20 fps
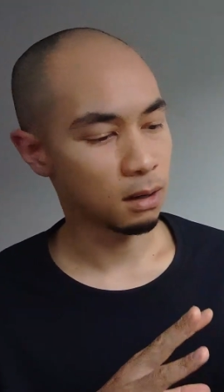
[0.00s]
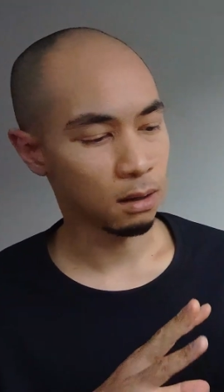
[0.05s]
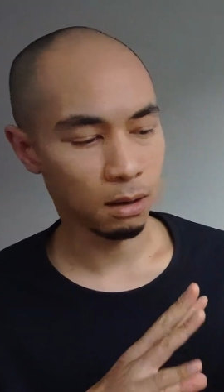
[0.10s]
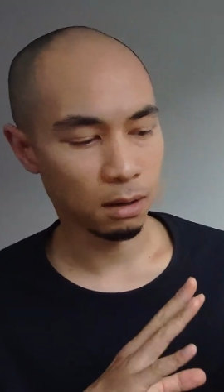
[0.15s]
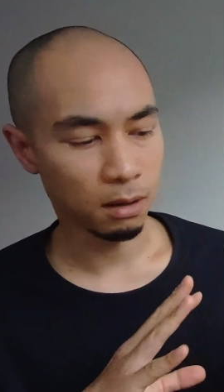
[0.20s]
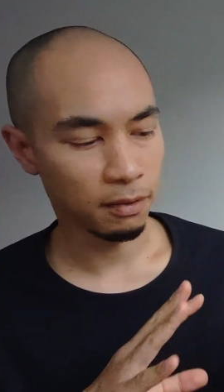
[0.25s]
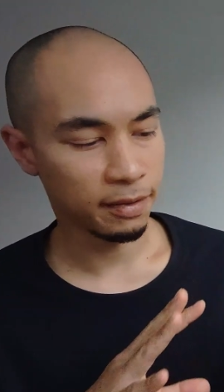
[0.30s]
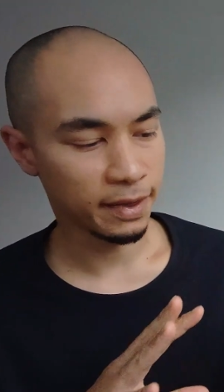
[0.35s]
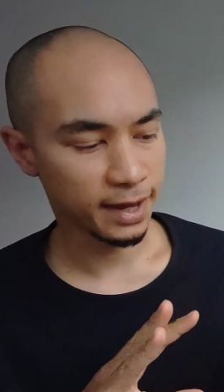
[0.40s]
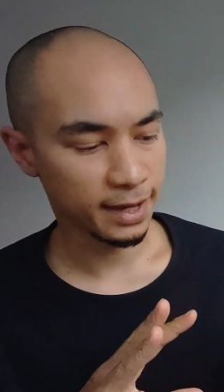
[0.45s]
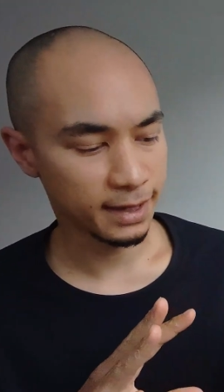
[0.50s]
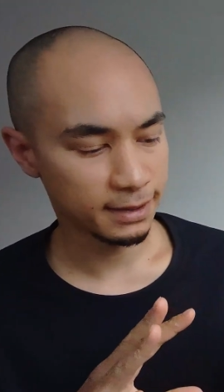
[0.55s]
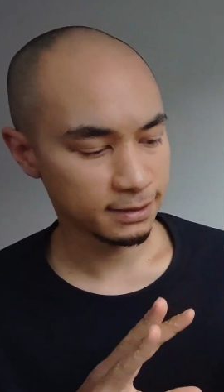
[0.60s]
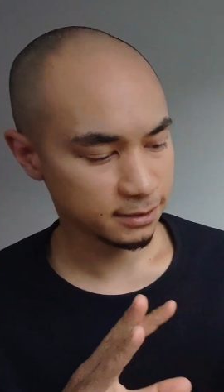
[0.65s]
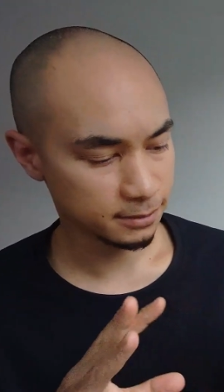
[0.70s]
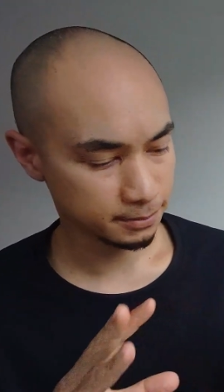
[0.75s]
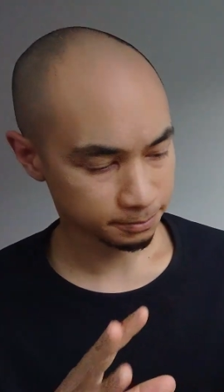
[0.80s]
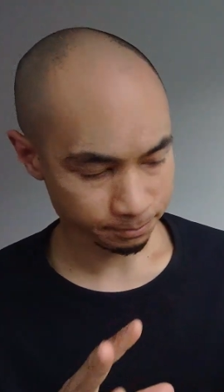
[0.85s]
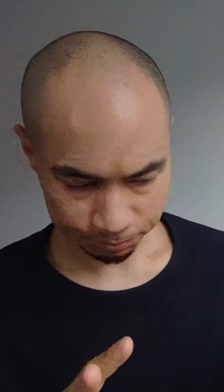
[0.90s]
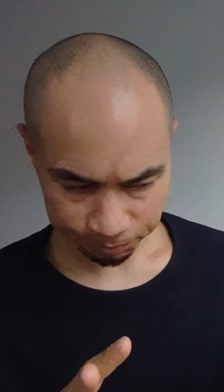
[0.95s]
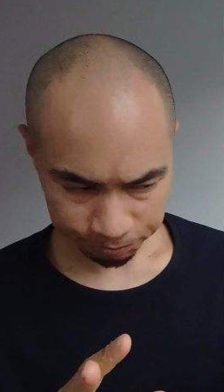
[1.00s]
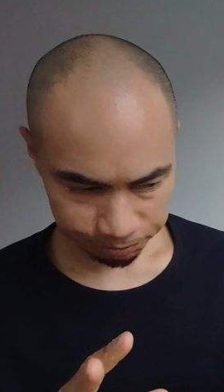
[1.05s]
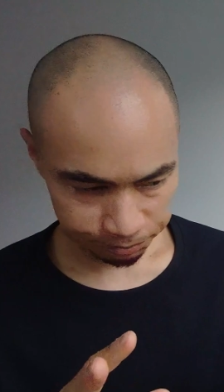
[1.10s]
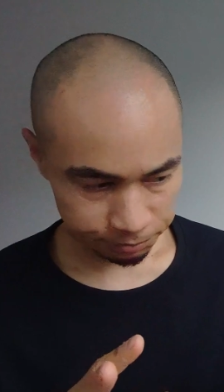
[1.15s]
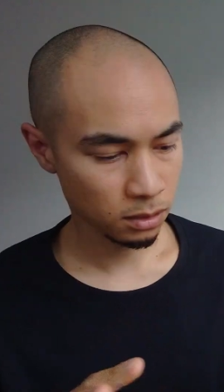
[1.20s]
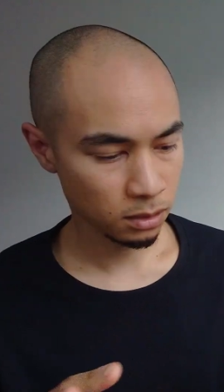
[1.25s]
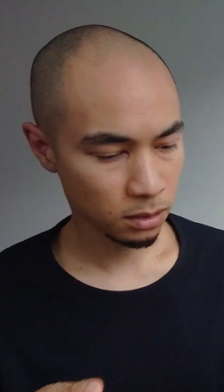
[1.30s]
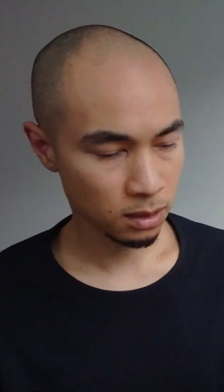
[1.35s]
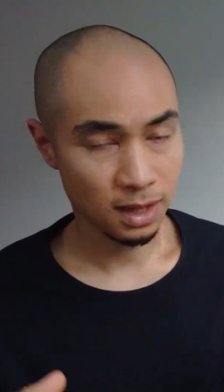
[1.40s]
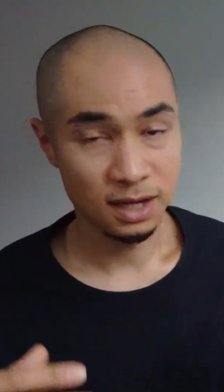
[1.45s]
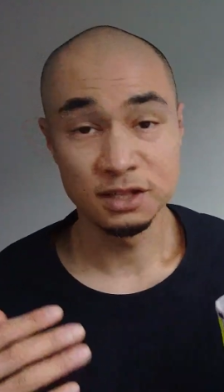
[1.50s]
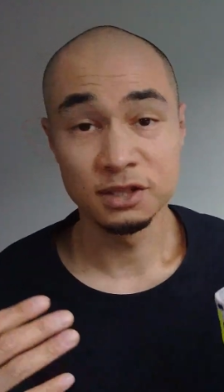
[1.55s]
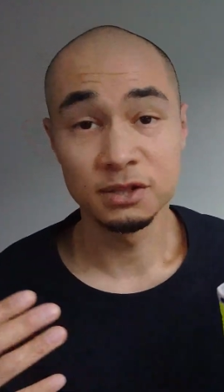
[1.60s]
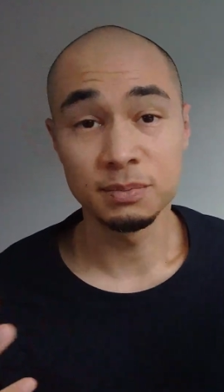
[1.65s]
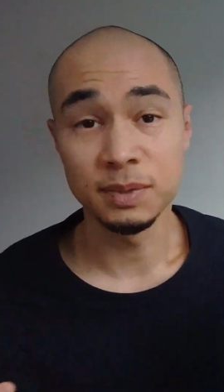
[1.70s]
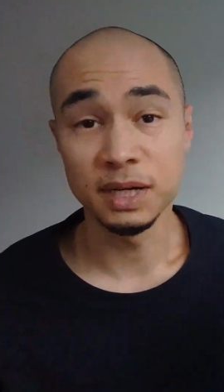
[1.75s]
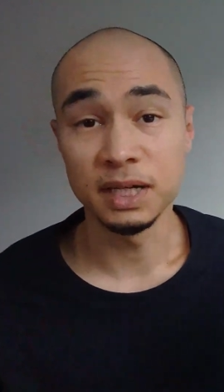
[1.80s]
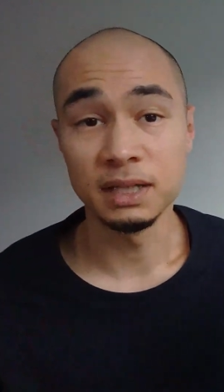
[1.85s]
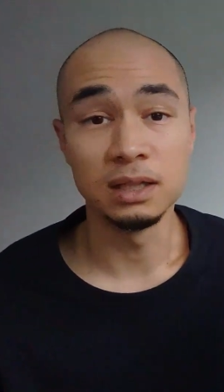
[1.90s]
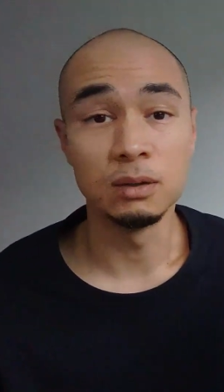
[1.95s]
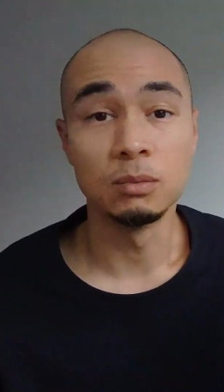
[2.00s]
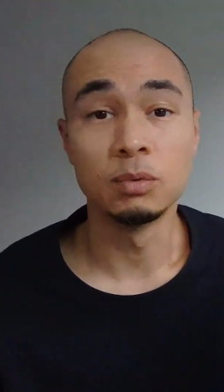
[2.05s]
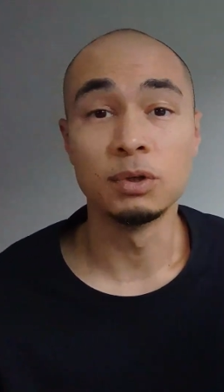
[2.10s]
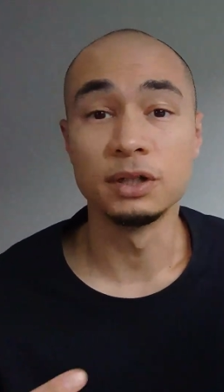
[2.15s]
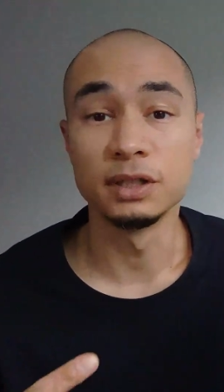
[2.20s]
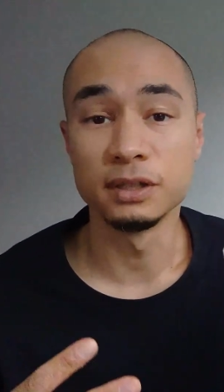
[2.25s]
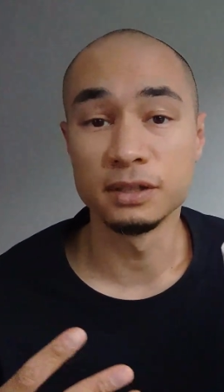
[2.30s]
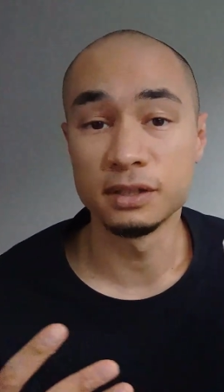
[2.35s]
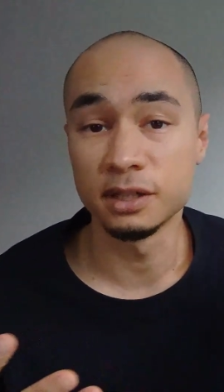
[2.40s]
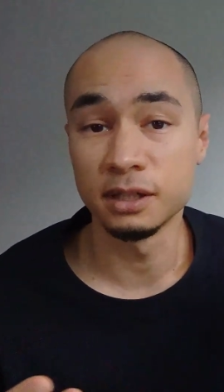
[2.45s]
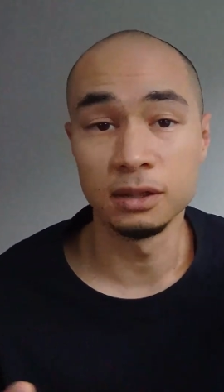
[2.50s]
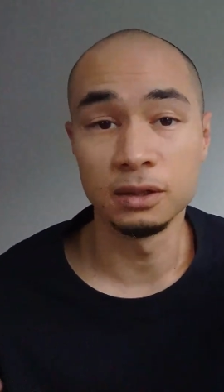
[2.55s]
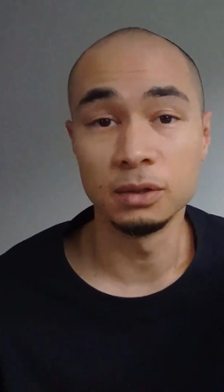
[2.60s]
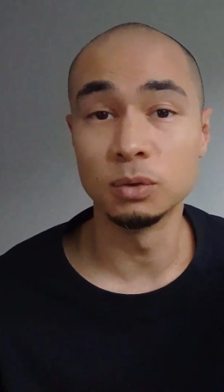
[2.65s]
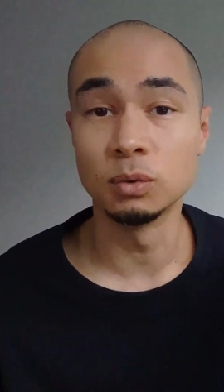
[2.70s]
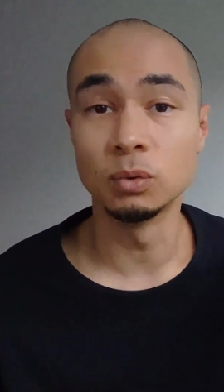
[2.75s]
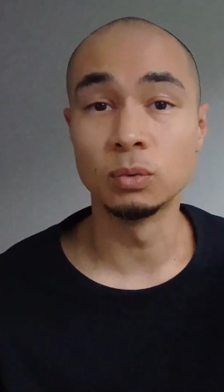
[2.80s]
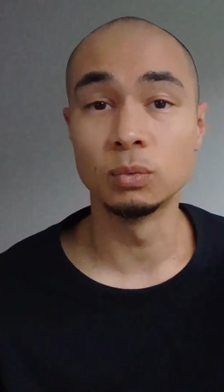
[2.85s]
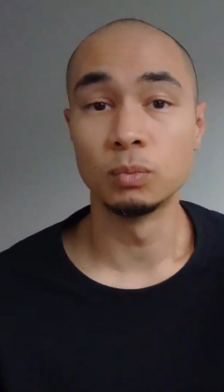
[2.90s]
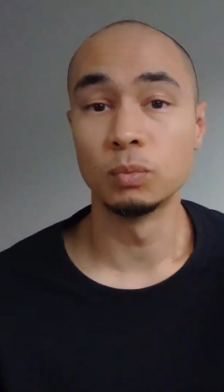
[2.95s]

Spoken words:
all that. I just mainly want to tell you